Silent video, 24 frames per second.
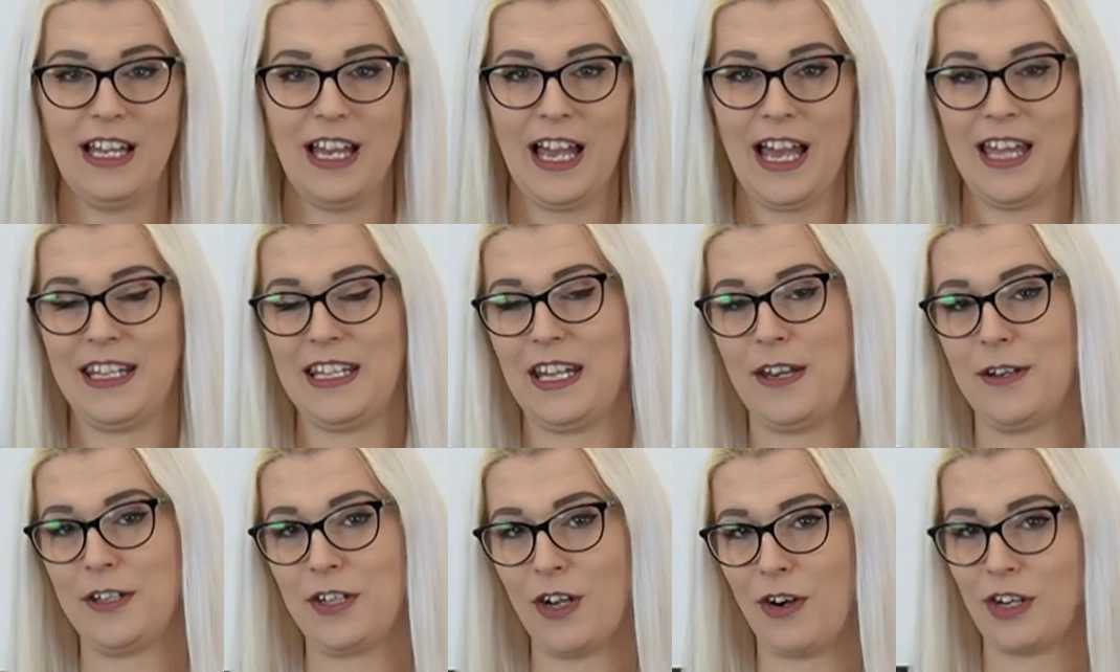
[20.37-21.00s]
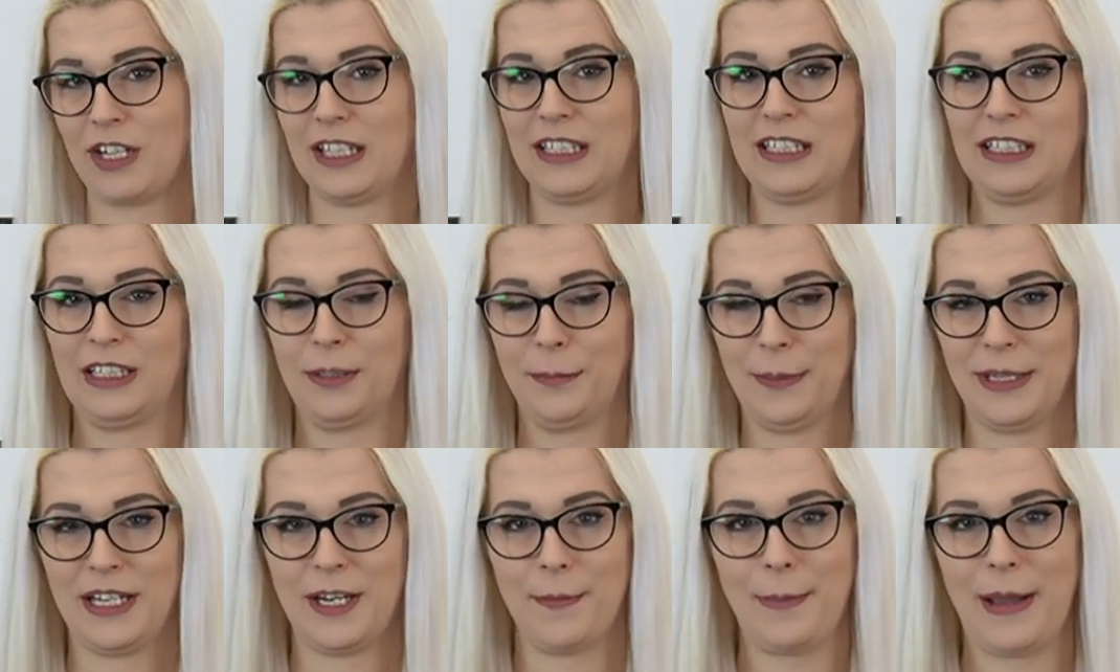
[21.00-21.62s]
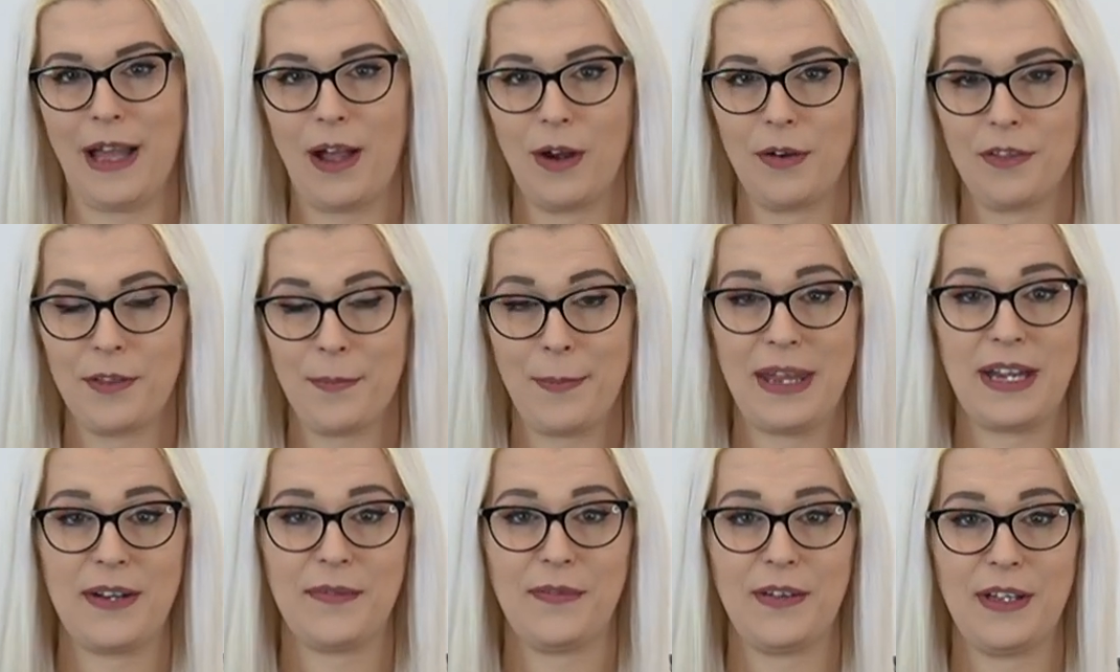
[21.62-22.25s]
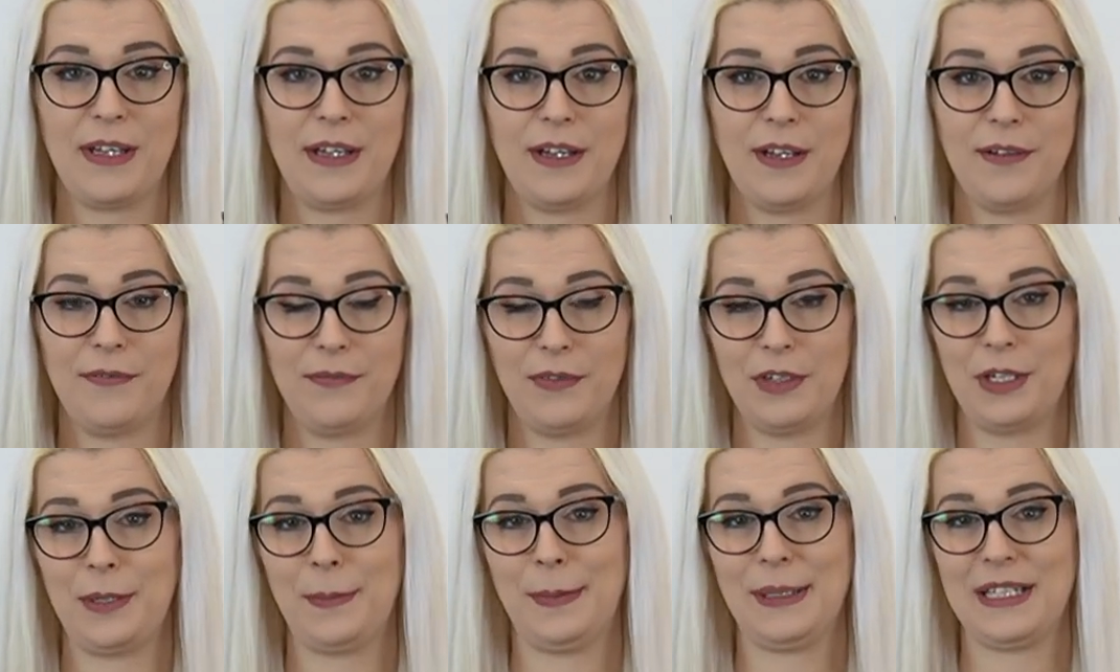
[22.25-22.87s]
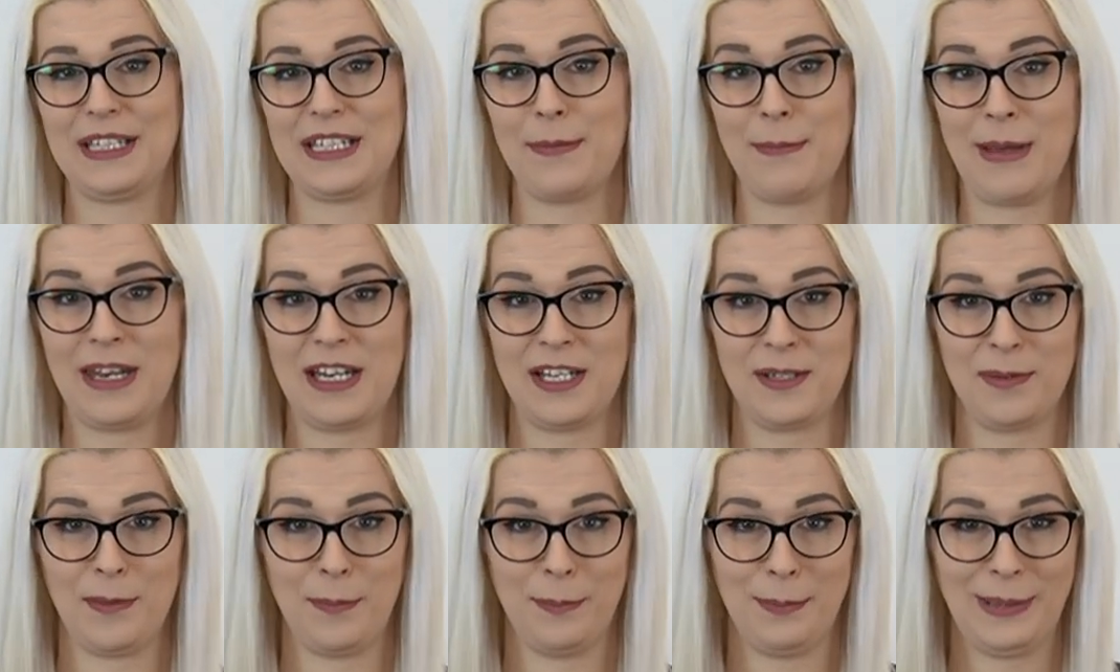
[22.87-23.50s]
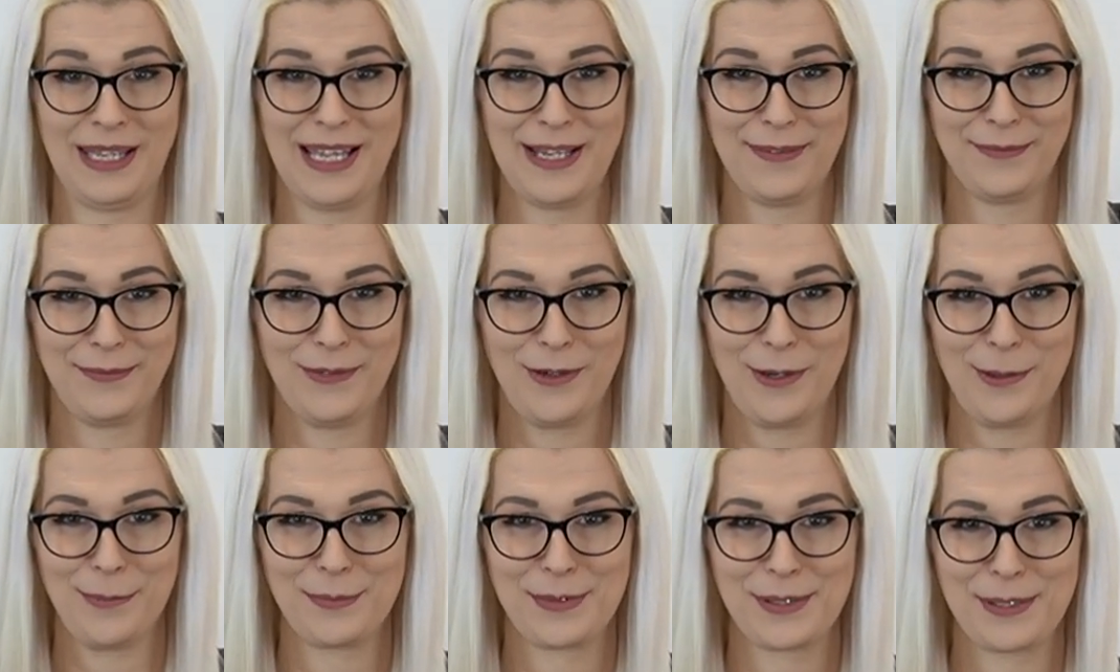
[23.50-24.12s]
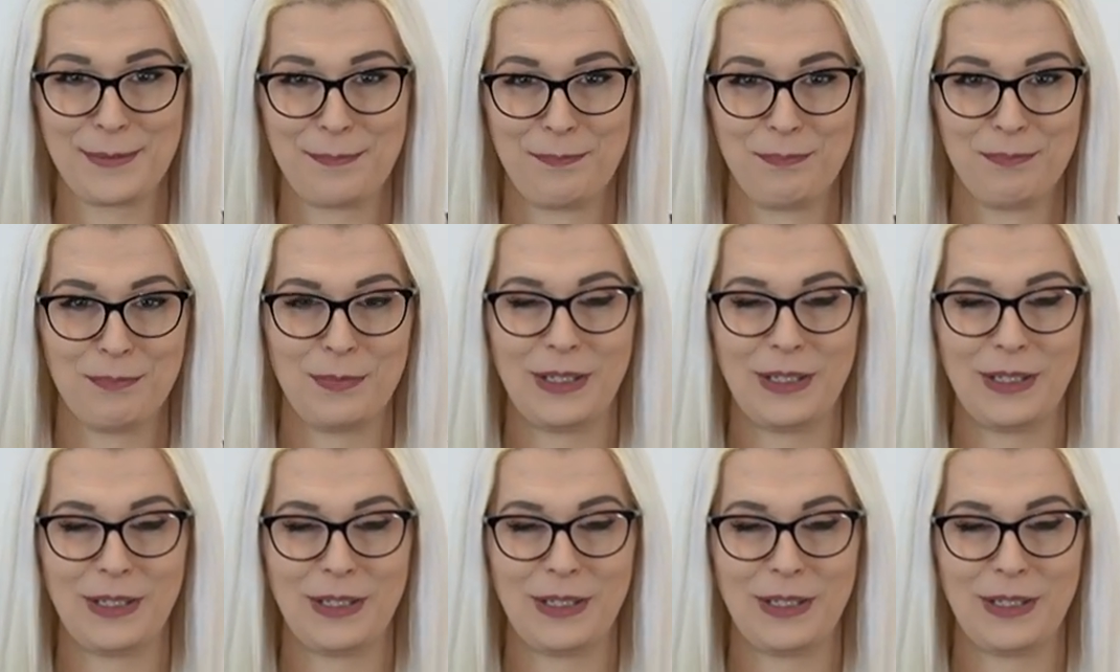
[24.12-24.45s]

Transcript: and then talk a little bit about the benefit of vulnerability management platforms.